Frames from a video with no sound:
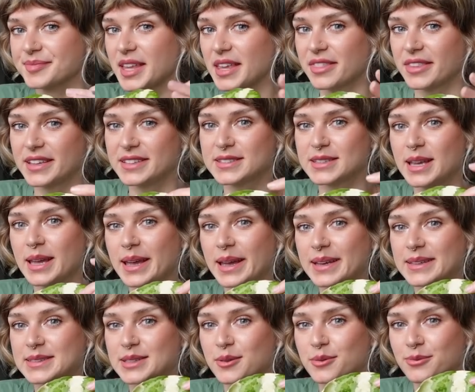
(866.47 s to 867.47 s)
this
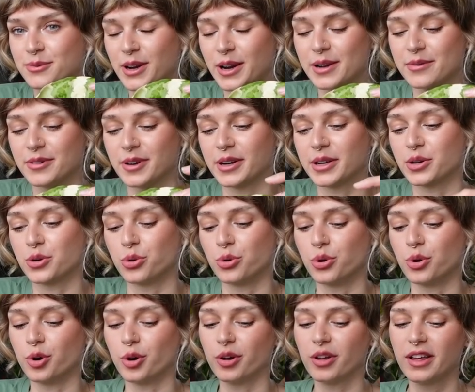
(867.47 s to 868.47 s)
is very, very
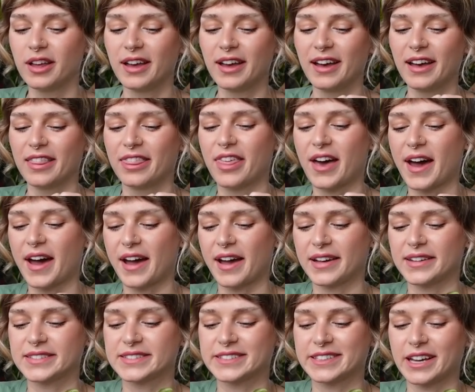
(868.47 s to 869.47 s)
cool
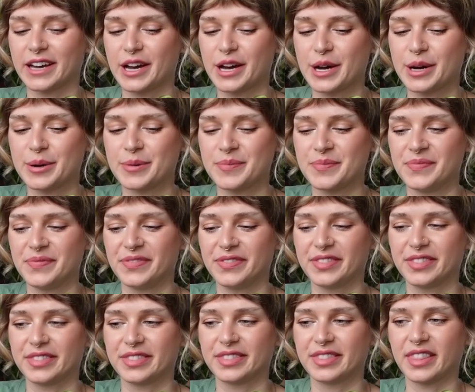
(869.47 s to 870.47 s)
that, um,
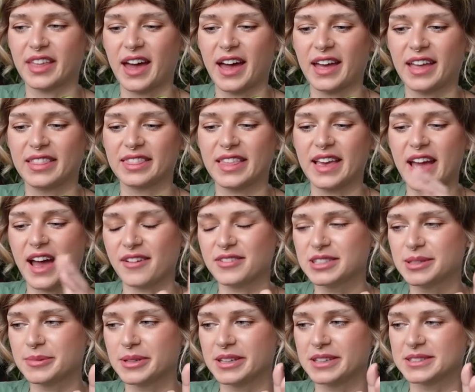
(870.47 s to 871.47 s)
that they have
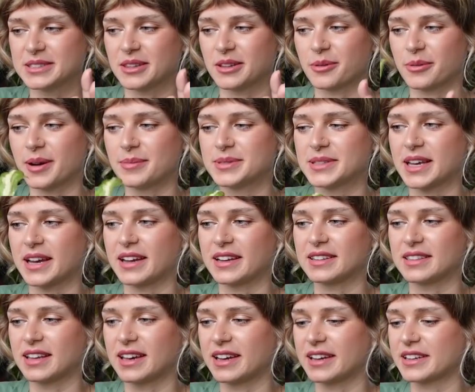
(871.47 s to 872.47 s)
some of these on their
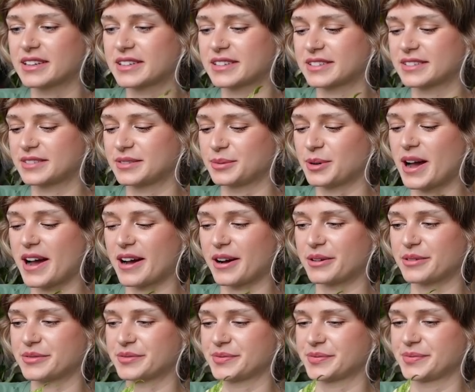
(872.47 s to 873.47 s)
website. Like,
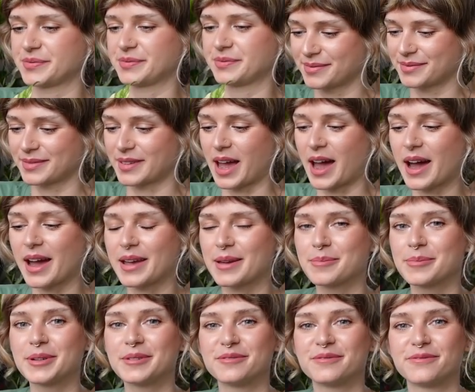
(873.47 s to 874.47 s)
wow.
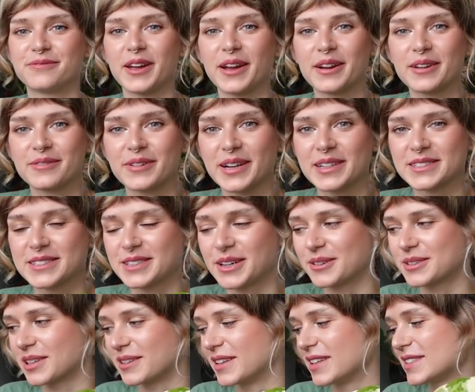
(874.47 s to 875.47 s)
I'm very, very
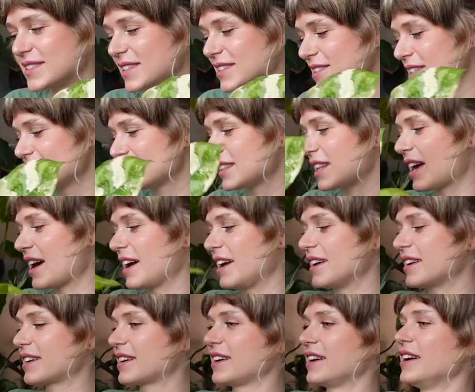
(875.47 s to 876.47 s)
stoked on this. This is
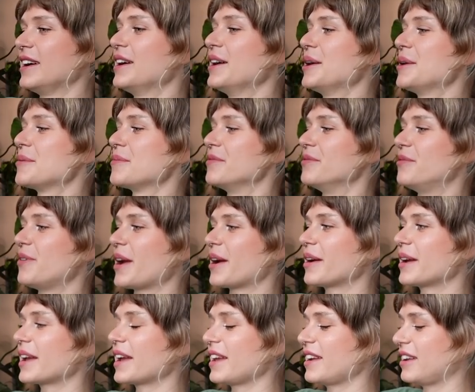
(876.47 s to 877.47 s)
like
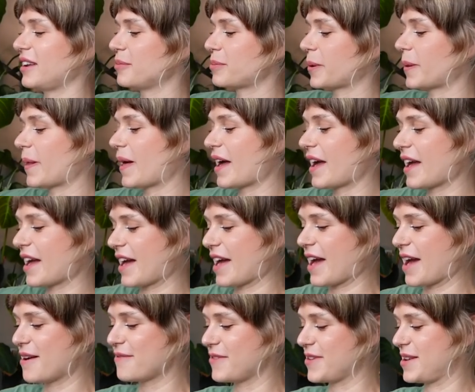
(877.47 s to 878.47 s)
variegated plant
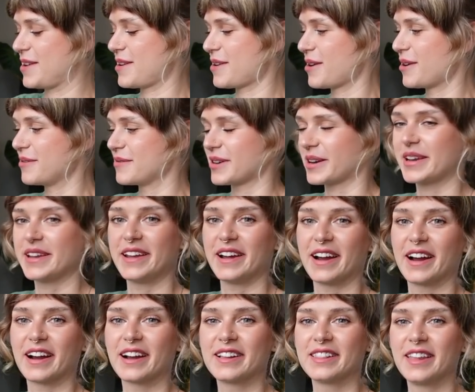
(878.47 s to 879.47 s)
heaven over
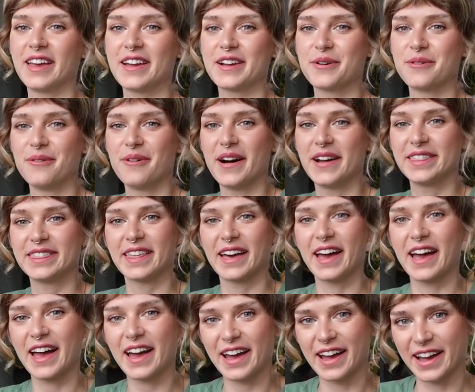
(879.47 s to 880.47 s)
here. like, what the
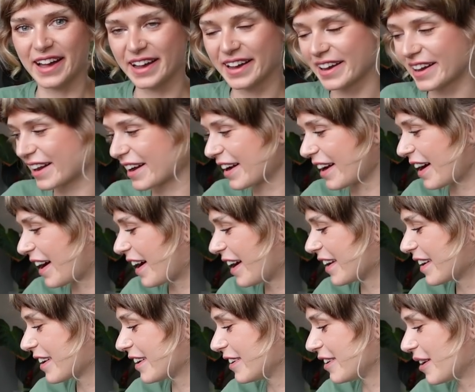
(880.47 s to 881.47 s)
heck? I
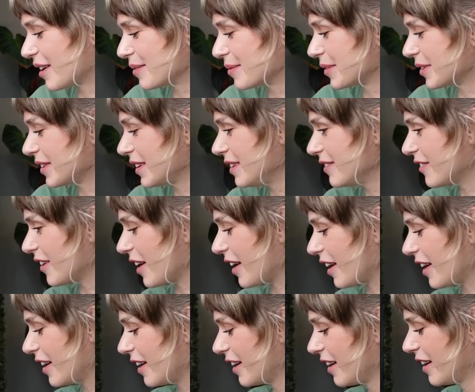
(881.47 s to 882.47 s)
could not believe
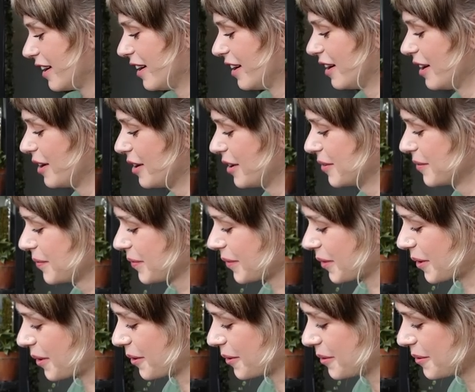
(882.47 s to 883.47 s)
it.
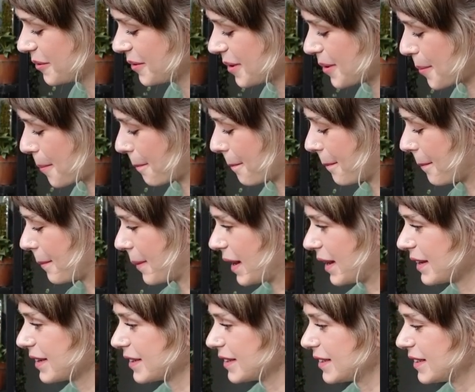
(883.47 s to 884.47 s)
Oh
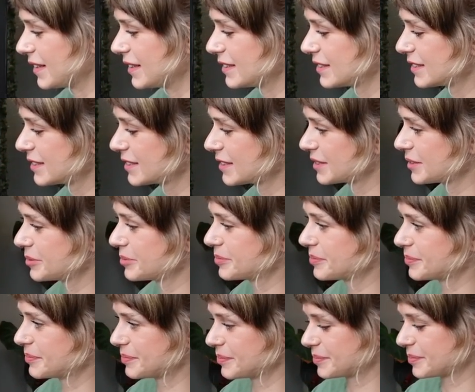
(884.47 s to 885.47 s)
my goodness.
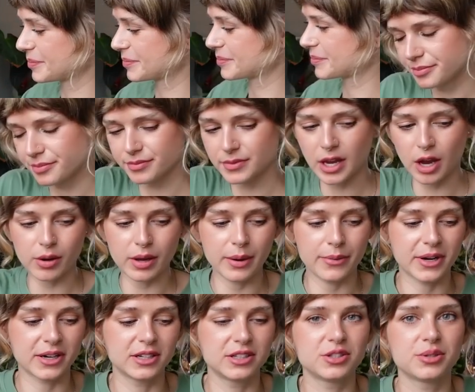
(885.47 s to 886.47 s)
Okay,
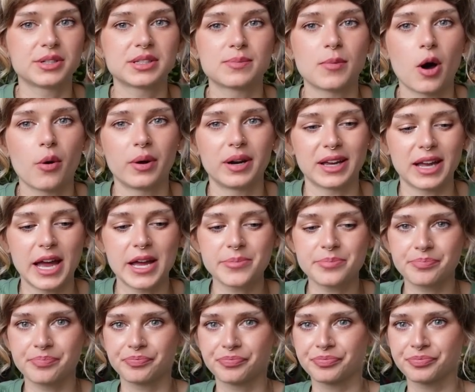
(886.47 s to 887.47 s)
we're gonna do a small one
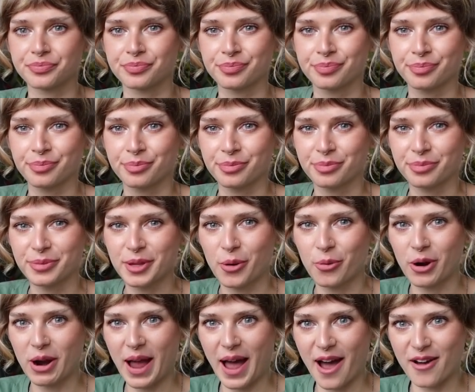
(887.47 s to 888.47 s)
again.
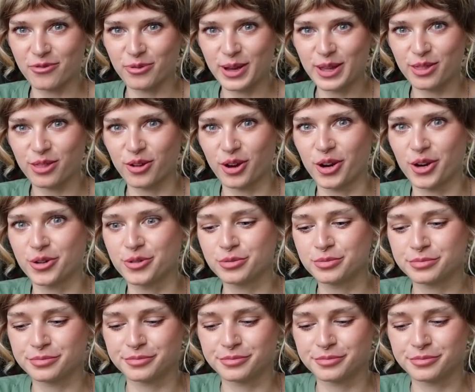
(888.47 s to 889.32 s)
We're halfway through.